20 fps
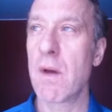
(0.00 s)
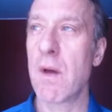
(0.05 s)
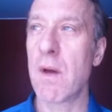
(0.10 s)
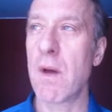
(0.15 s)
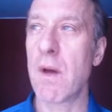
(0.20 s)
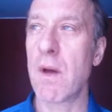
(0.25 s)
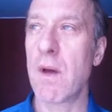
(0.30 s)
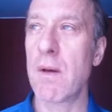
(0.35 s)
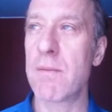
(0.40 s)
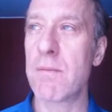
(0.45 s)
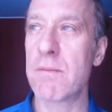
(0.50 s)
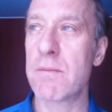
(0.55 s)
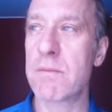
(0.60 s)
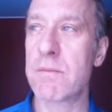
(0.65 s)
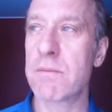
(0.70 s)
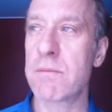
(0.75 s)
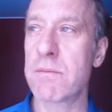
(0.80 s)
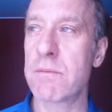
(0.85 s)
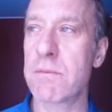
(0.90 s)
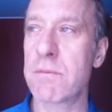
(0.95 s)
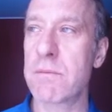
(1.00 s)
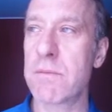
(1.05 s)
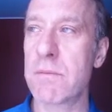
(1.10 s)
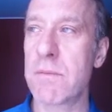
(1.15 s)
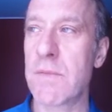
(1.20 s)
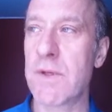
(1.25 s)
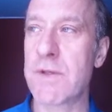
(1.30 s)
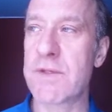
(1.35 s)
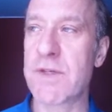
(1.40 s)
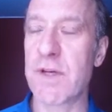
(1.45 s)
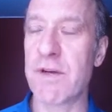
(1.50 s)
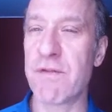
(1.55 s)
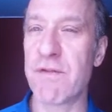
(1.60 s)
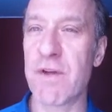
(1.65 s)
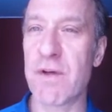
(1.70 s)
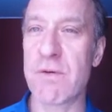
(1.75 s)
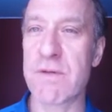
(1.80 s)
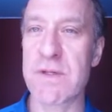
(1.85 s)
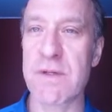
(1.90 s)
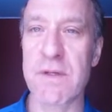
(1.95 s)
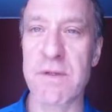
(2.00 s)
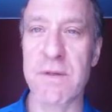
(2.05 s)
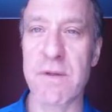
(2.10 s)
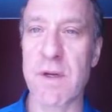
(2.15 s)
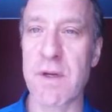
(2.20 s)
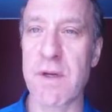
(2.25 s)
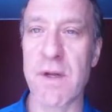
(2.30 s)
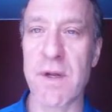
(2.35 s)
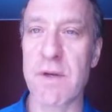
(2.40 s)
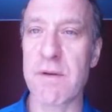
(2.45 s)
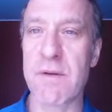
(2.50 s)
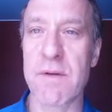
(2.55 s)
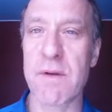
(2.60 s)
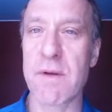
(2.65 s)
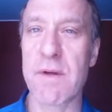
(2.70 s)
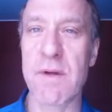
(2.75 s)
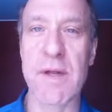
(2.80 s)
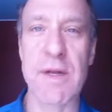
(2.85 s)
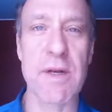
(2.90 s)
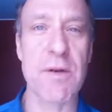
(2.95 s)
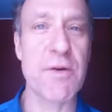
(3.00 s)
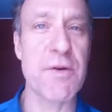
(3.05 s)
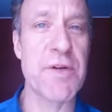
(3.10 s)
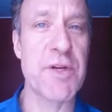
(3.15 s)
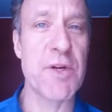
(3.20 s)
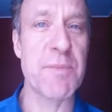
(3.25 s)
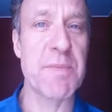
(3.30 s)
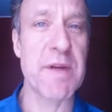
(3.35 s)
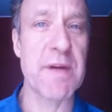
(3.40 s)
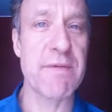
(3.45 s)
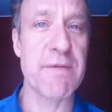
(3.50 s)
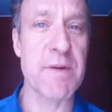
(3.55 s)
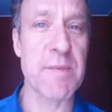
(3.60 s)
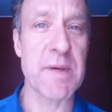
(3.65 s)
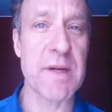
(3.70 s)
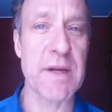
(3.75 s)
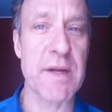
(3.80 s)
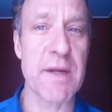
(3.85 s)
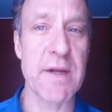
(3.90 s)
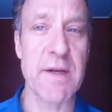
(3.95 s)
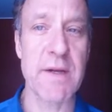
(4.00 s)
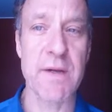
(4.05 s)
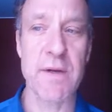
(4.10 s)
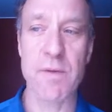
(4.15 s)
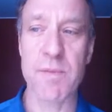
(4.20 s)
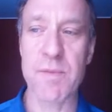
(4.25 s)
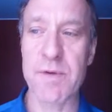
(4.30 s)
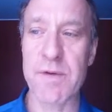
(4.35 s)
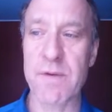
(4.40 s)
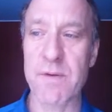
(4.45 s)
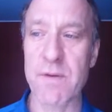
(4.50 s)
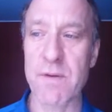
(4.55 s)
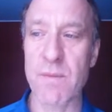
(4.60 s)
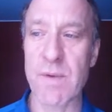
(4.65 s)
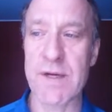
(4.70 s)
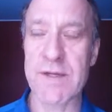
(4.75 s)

Um, it's confusing. It, it, Hitler duped everybody. He duped the